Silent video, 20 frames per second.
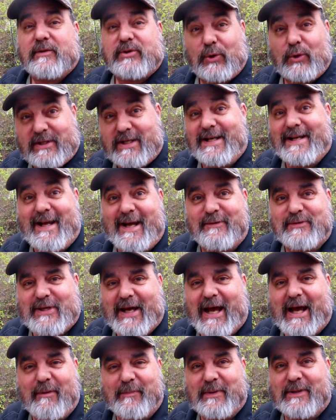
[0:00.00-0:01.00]
So D N Fs
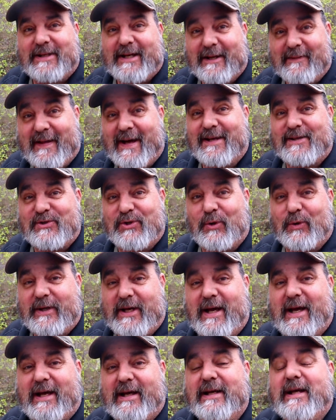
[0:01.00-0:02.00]
happen, and that's
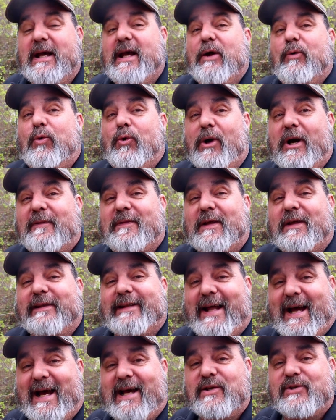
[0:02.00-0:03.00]
okay. We're at the
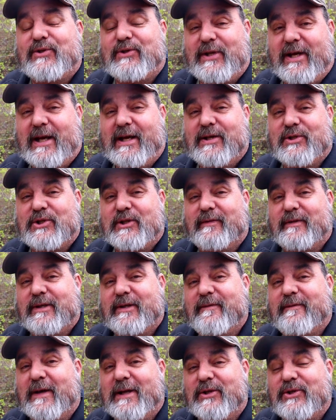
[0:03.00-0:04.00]
last stage of
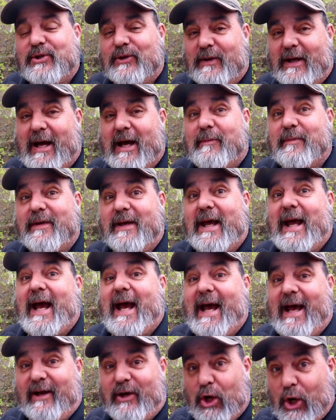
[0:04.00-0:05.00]
an adventure lab
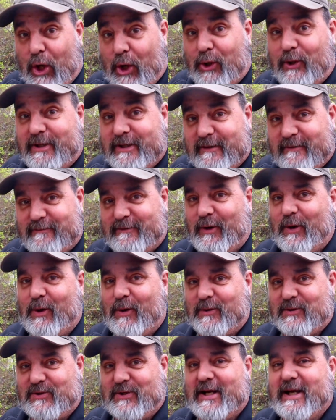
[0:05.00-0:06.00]
at Hardy
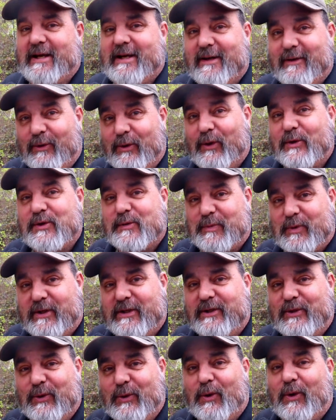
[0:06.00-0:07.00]
Falls, and it looks
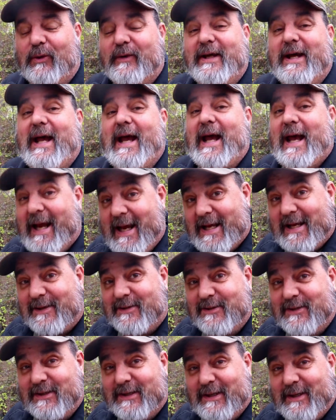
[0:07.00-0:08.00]
pretty cool.
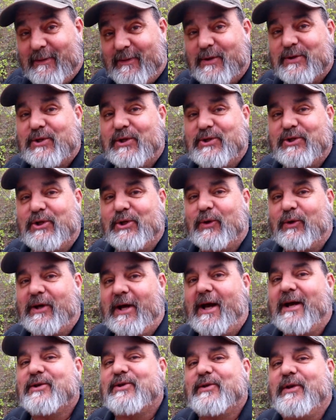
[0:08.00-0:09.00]
And there's a
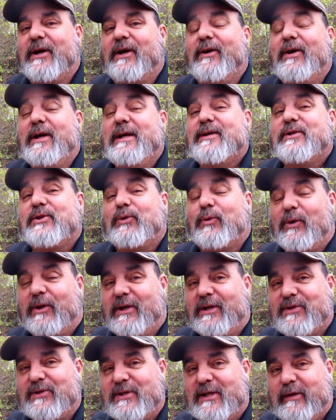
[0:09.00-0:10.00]
geocache there, so we're
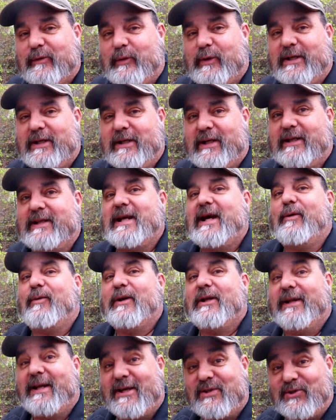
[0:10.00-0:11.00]
gonna see if we can get that
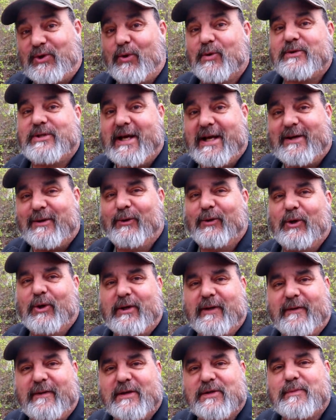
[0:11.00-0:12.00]
one. Let's go take a
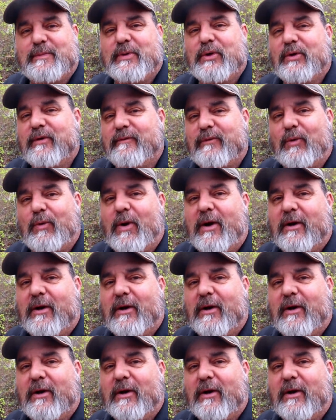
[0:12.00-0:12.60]
look at this beautiful